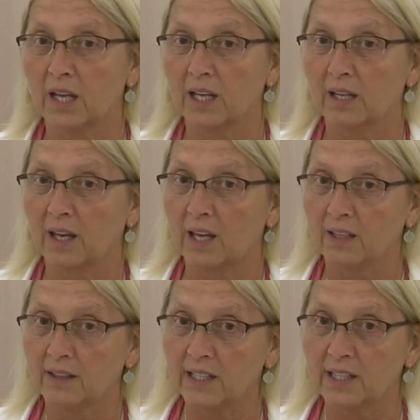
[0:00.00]
it
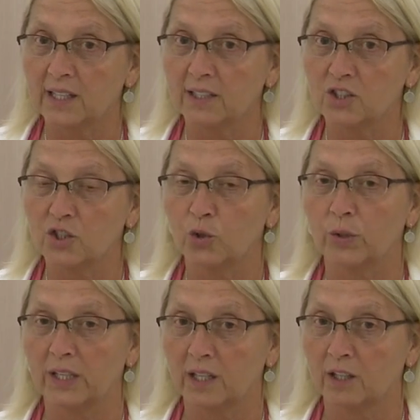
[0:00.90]
can lead to
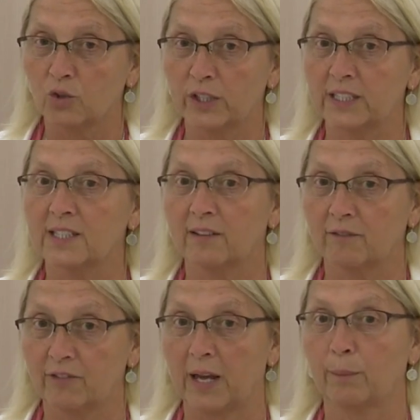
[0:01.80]
an increase
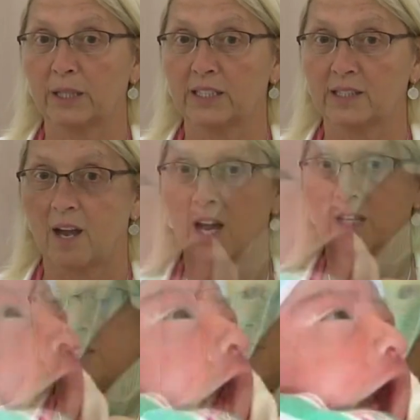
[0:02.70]
in family
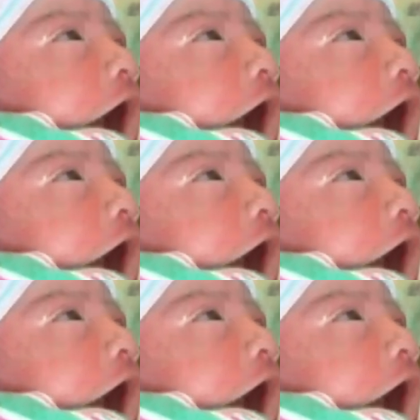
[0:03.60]
size.